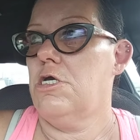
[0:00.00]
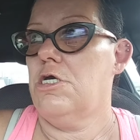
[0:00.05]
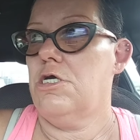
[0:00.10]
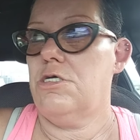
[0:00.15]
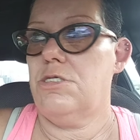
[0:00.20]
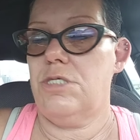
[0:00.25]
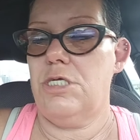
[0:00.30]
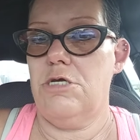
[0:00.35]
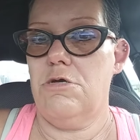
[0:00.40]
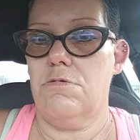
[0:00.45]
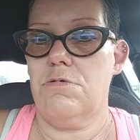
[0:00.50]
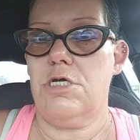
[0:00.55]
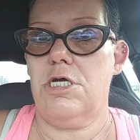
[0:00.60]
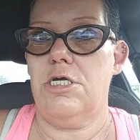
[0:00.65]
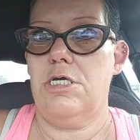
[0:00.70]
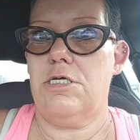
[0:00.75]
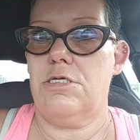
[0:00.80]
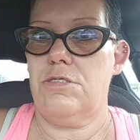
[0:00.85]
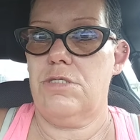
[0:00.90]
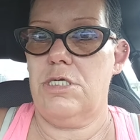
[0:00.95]
Is he
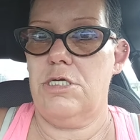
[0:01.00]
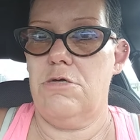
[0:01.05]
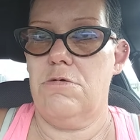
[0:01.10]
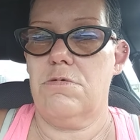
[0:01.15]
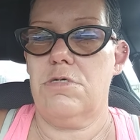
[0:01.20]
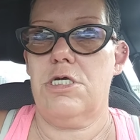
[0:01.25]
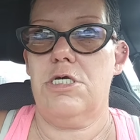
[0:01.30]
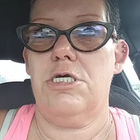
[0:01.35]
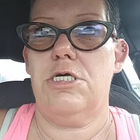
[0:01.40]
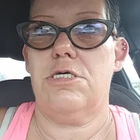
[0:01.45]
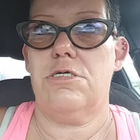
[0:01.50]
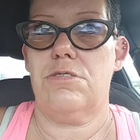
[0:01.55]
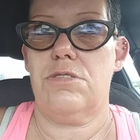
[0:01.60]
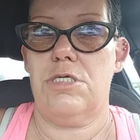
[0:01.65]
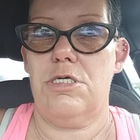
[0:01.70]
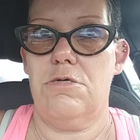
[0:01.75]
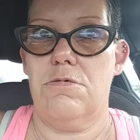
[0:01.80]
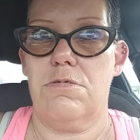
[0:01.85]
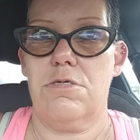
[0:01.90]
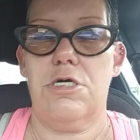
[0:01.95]
okay? Is he okay? Is
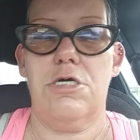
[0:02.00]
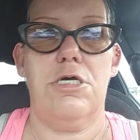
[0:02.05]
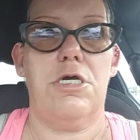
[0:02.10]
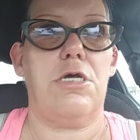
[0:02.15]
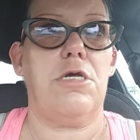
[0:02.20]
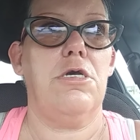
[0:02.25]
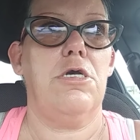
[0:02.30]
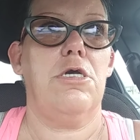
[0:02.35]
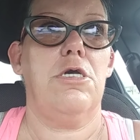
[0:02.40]
he okay?